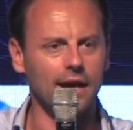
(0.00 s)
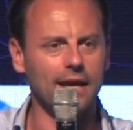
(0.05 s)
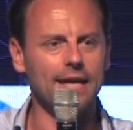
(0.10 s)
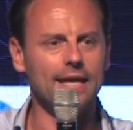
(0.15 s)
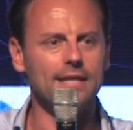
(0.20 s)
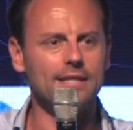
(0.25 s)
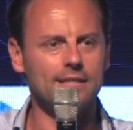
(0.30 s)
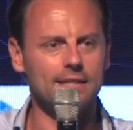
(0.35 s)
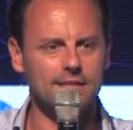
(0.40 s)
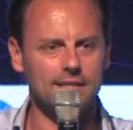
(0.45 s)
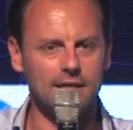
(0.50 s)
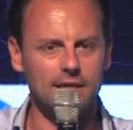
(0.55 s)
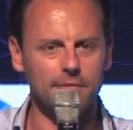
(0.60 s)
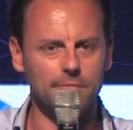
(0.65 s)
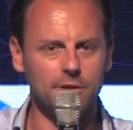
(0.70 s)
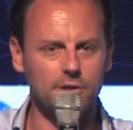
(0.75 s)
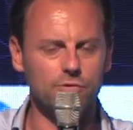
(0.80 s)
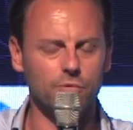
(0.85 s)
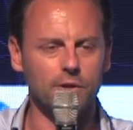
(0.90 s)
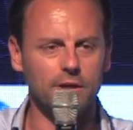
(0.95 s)
entity
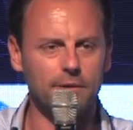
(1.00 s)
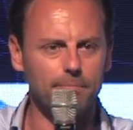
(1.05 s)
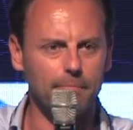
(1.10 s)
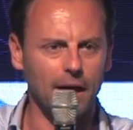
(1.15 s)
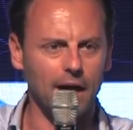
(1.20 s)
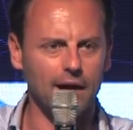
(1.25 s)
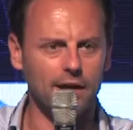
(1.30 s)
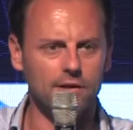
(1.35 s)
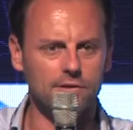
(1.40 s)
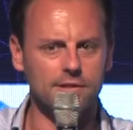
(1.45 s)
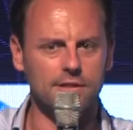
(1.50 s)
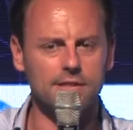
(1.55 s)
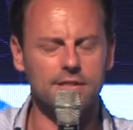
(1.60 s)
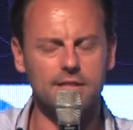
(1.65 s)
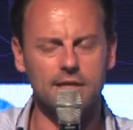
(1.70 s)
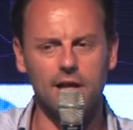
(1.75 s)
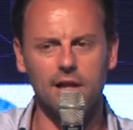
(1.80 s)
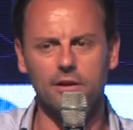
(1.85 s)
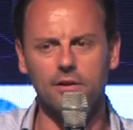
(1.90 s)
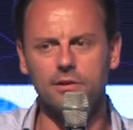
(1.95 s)
between buyers and
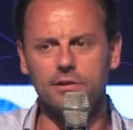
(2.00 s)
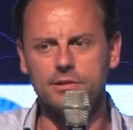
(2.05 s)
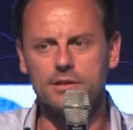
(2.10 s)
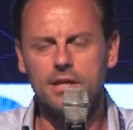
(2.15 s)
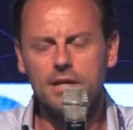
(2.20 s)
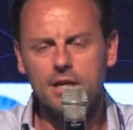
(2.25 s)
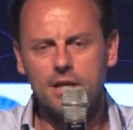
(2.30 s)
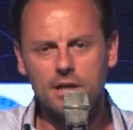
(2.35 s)
sellers.